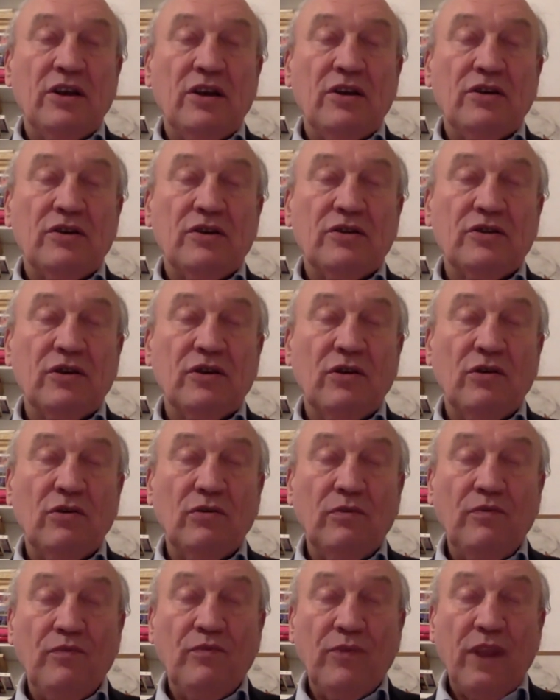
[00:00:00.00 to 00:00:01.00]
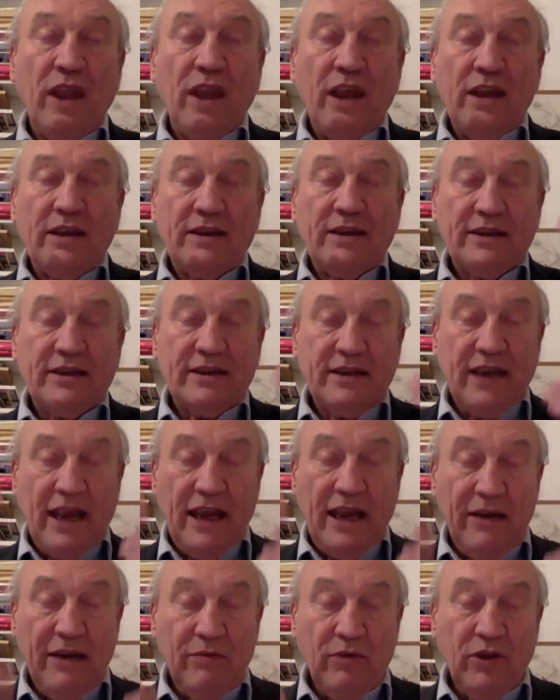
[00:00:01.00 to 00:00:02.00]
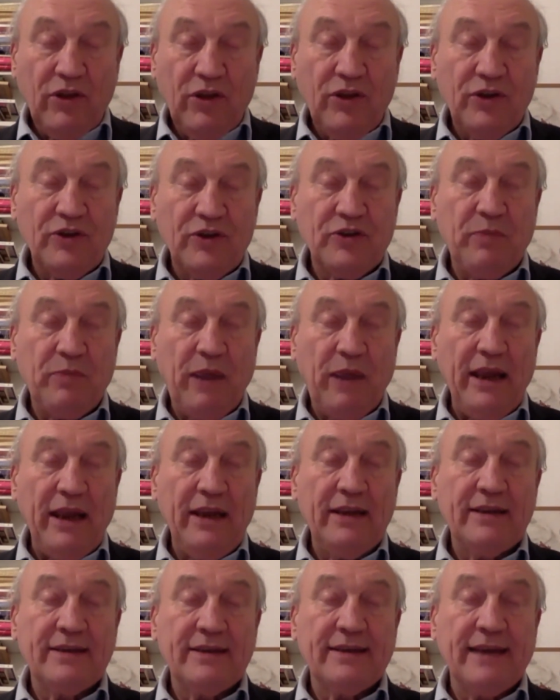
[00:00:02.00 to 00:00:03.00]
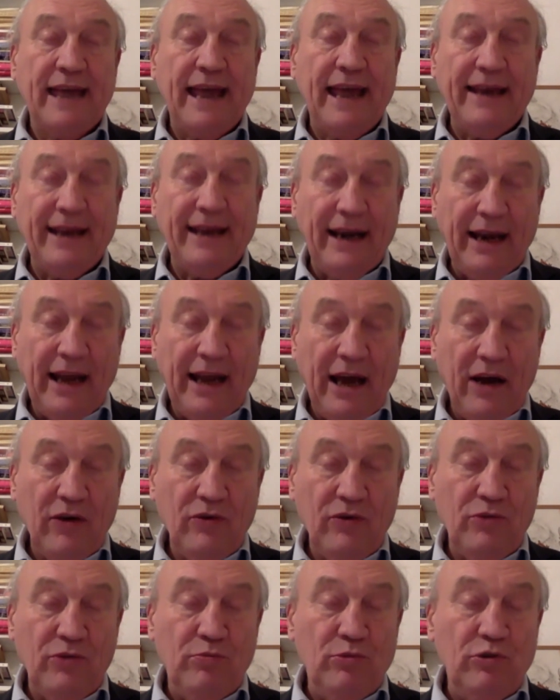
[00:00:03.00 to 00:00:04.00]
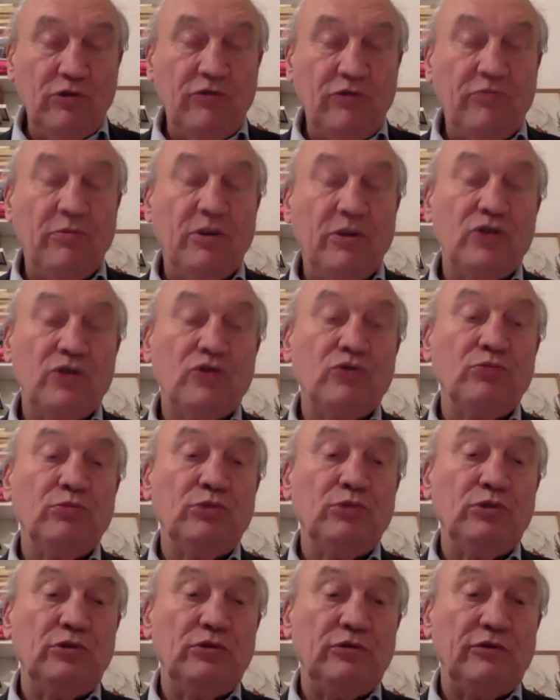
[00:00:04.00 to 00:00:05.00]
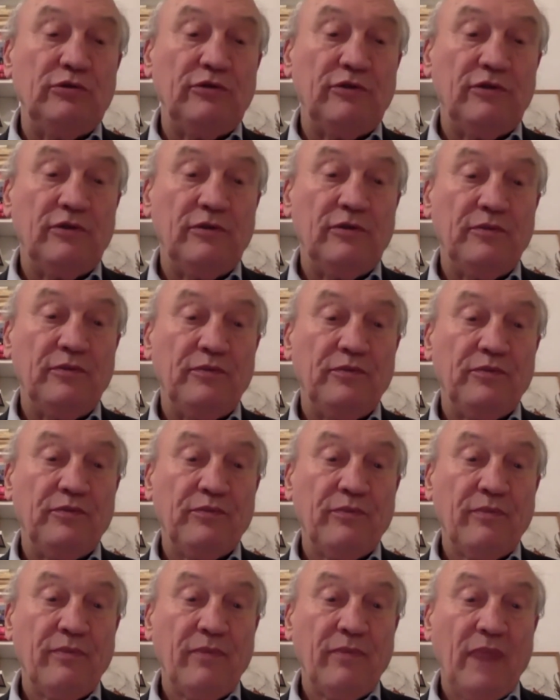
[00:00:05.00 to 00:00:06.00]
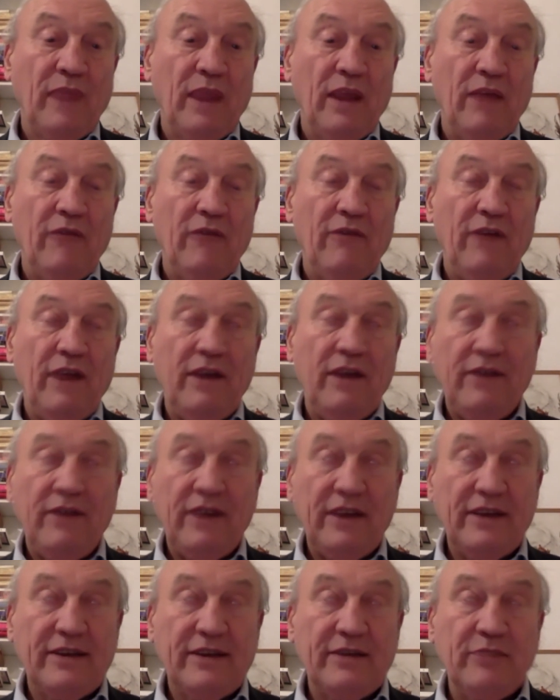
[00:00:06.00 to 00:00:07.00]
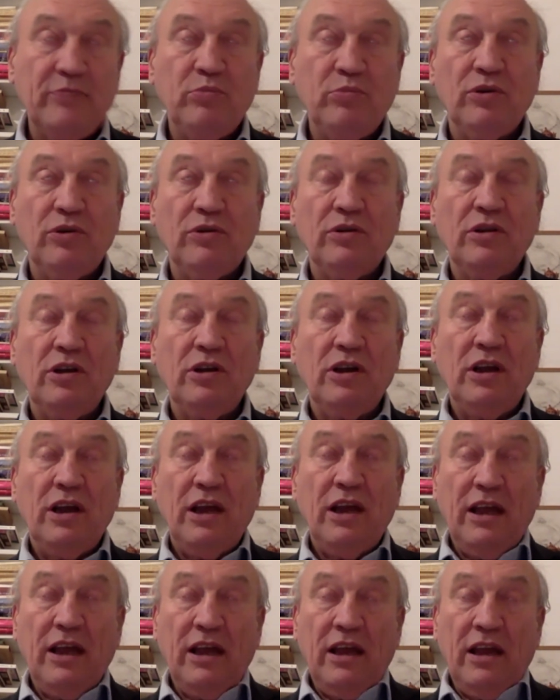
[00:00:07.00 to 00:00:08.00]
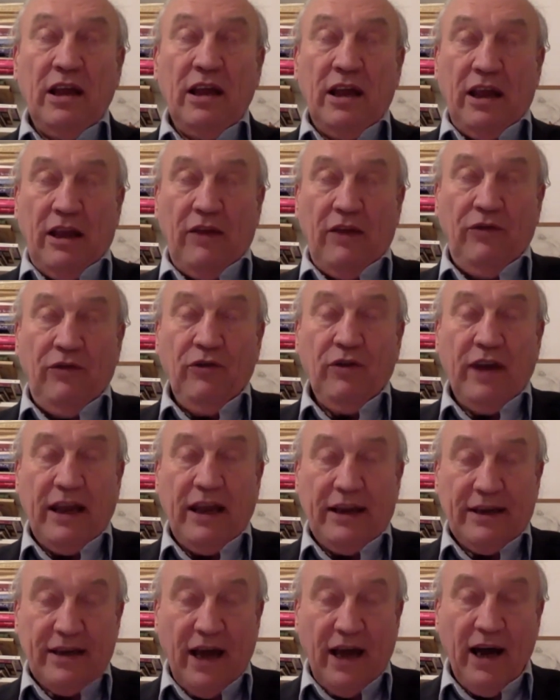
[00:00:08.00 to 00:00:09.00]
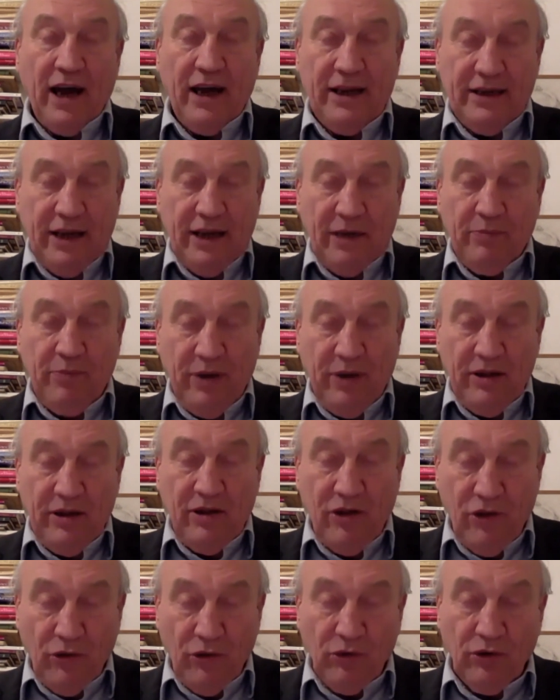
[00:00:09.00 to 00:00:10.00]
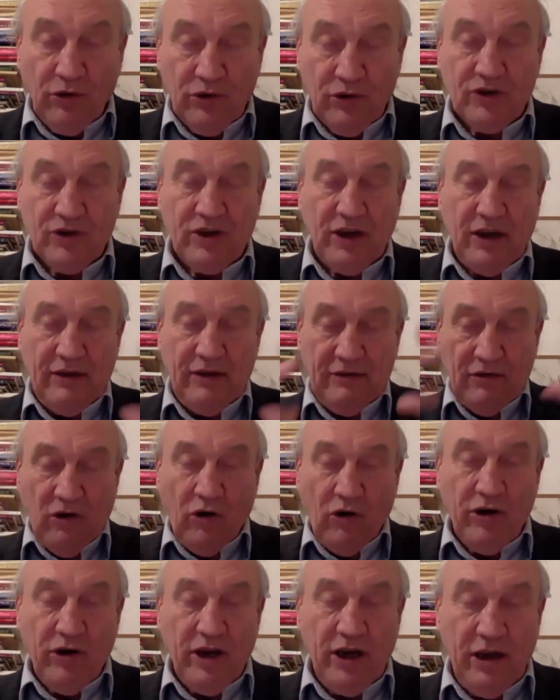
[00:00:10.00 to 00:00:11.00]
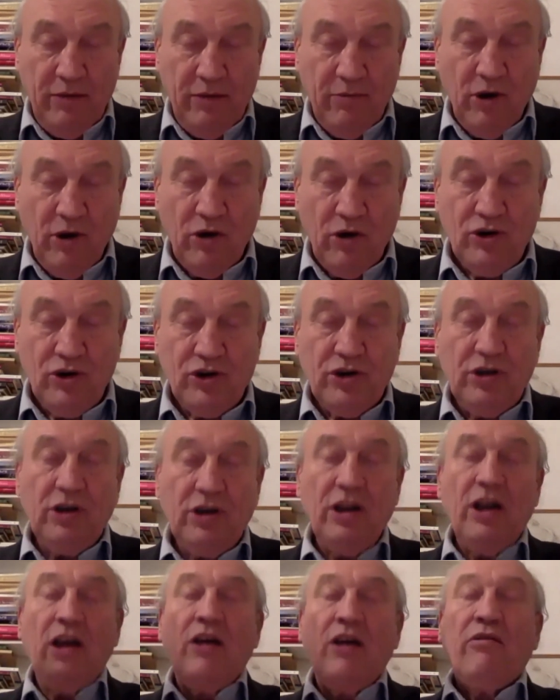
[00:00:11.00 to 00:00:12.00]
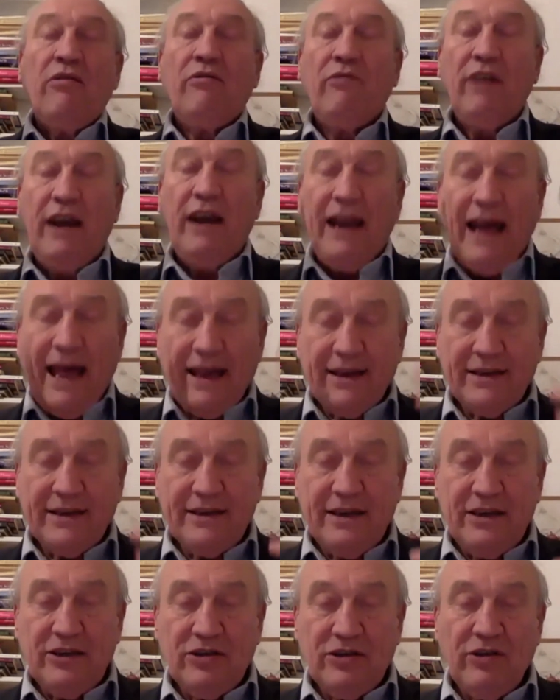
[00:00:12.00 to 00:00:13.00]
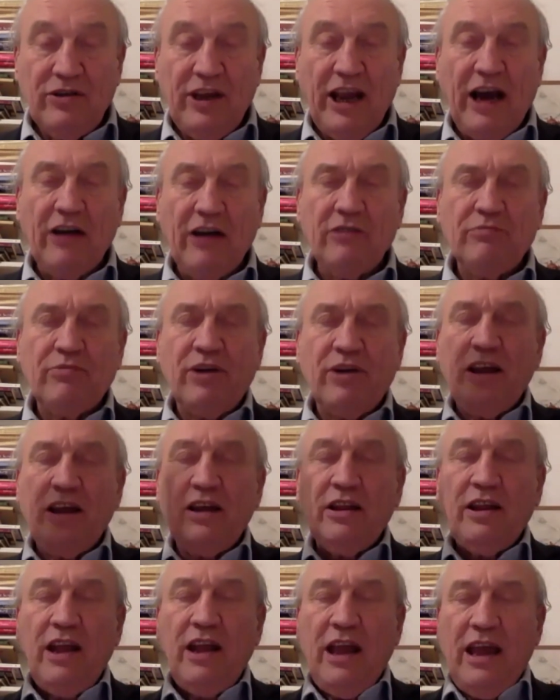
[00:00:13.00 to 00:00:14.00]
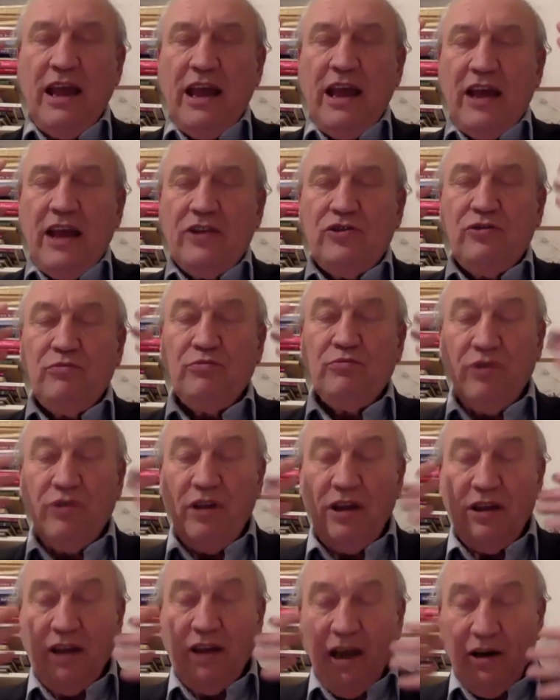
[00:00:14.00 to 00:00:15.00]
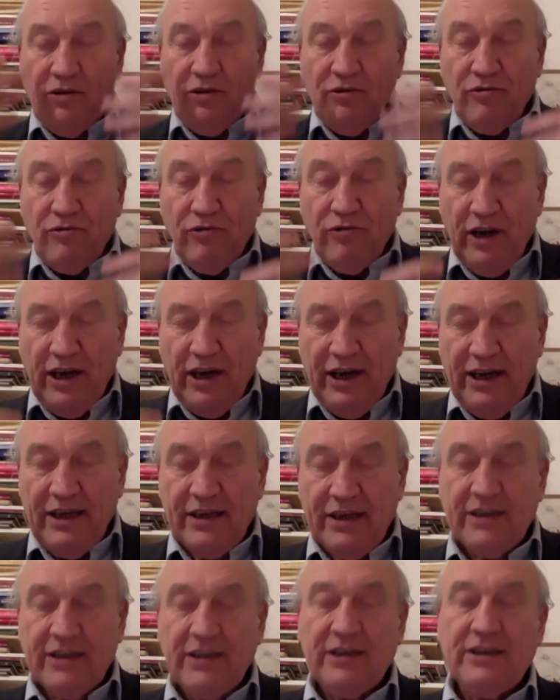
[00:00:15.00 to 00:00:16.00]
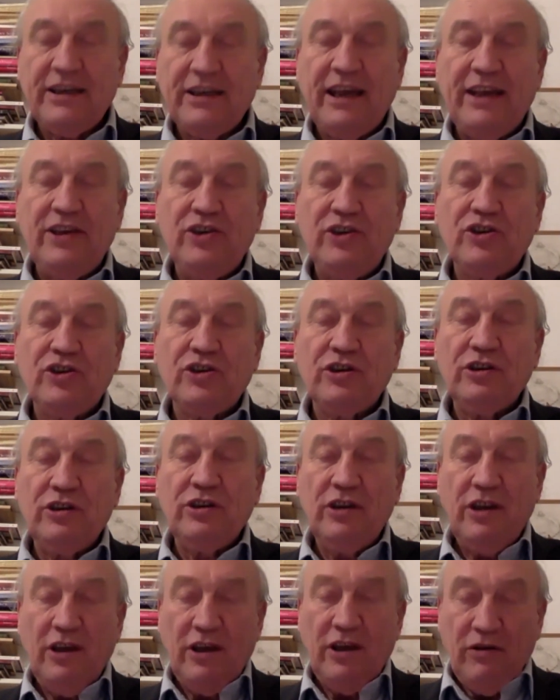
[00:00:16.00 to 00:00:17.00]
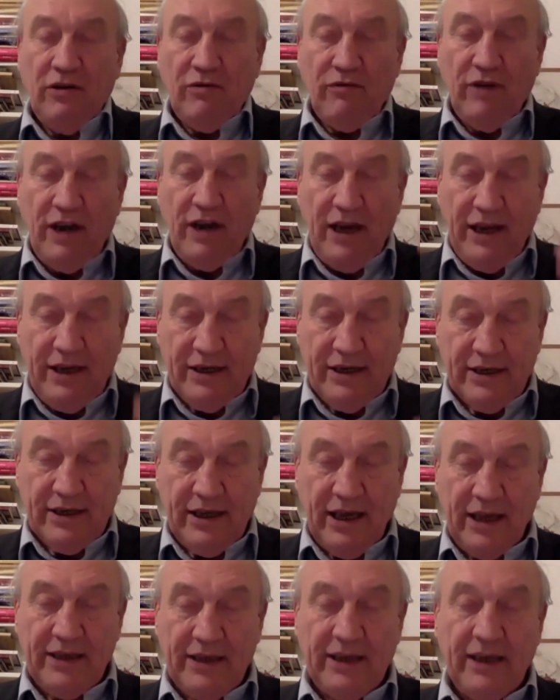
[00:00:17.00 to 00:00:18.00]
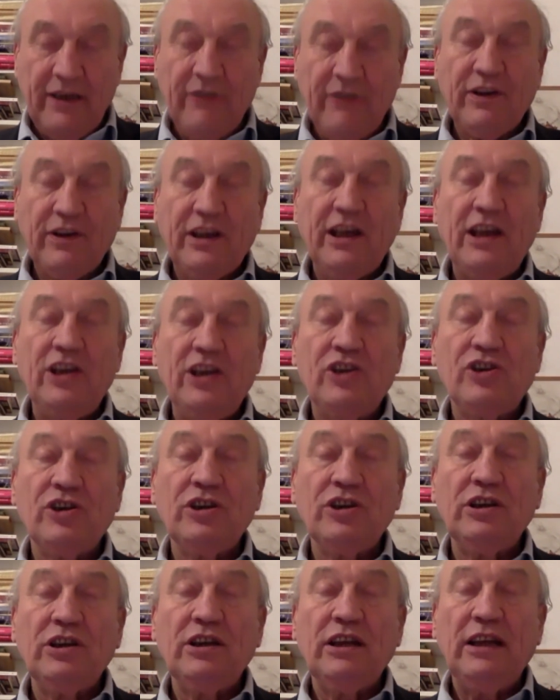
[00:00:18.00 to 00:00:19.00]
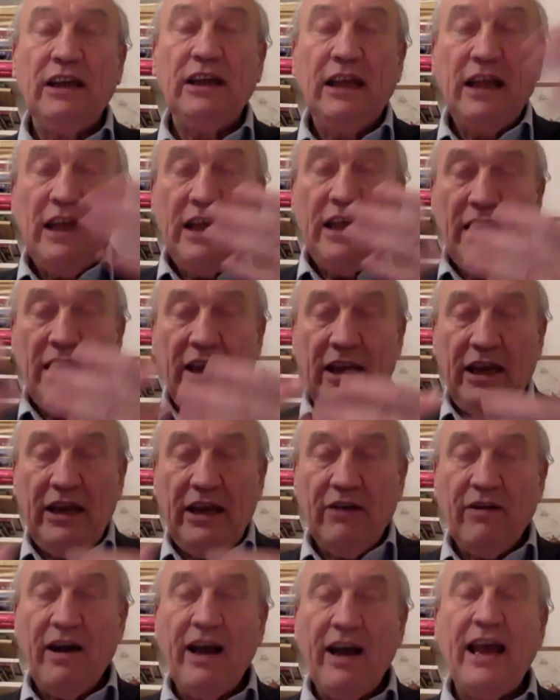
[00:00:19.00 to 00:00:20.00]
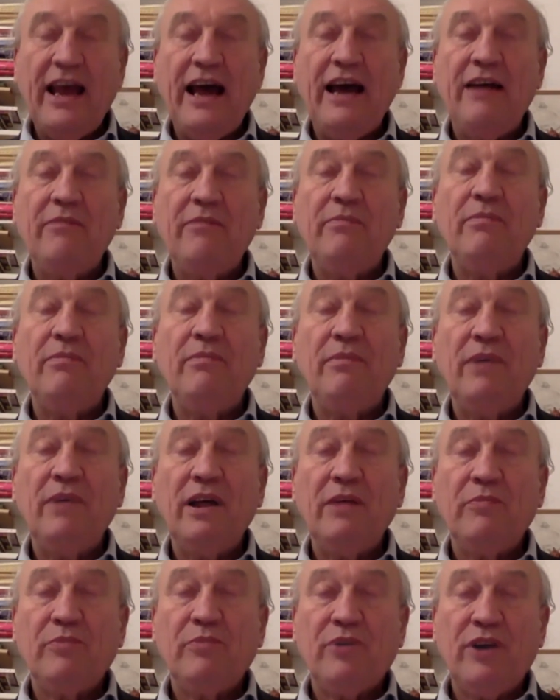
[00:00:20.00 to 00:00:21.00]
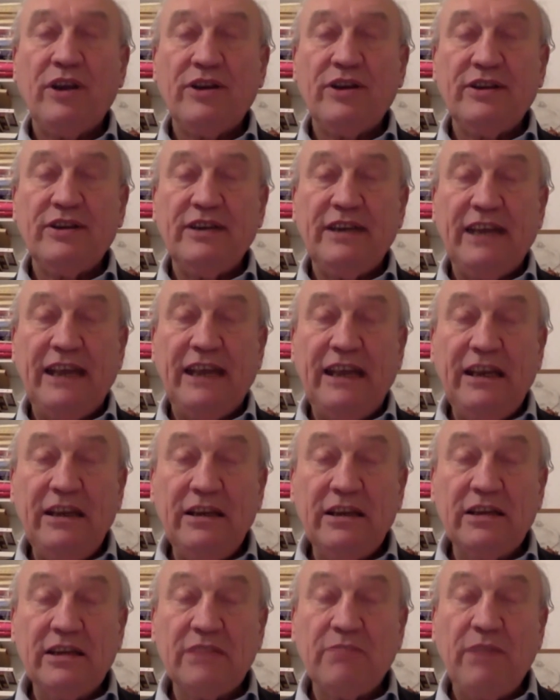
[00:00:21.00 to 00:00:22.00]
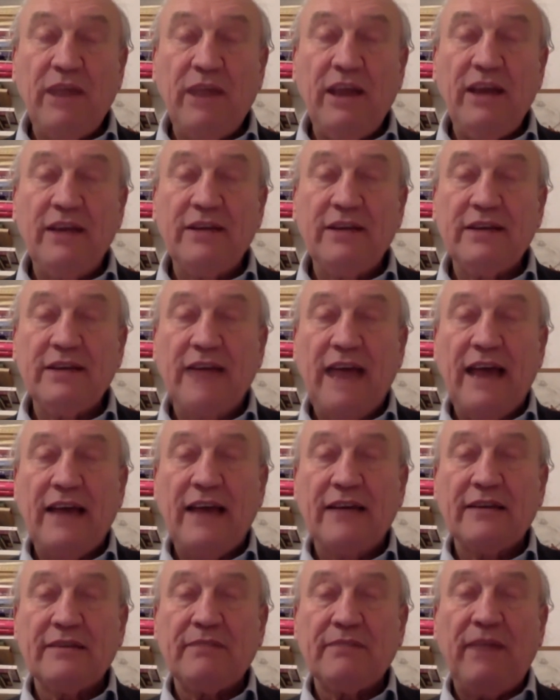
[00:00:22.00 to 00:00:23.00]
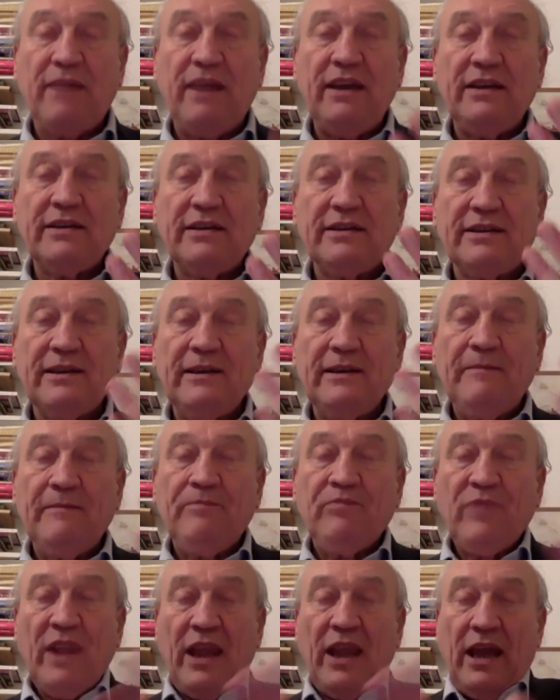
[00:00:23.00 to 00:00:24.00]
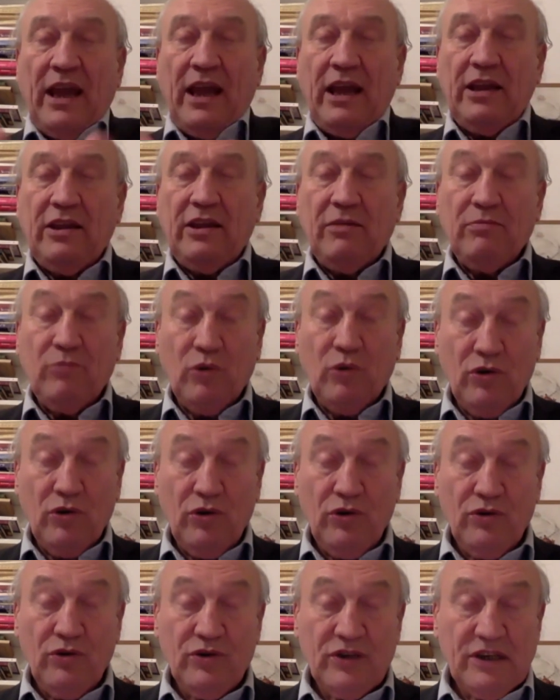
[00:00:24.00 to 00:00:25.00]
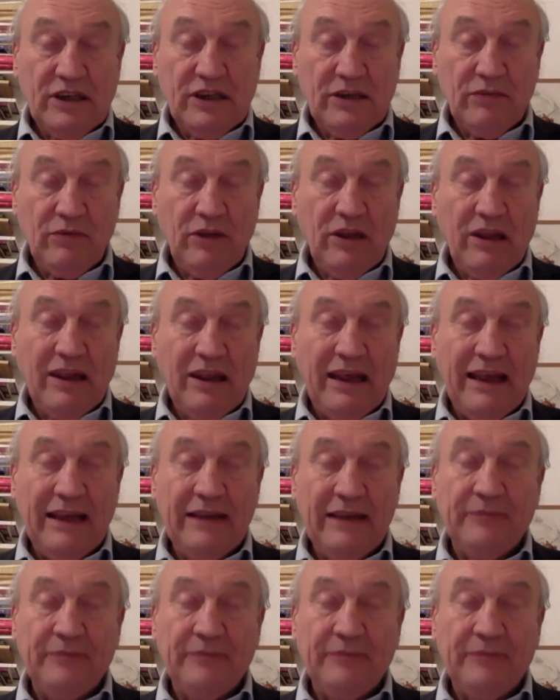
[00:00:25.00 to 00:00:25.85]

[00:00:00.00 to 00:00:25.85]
So stay with the space and allow the movement to move. Very, very simple. If you get tied up in thoughts in, or in emotion, relax into the out breath. As you breathe out, release the tension, release the identification. Here I am, present in space as space. And the more you sit with that,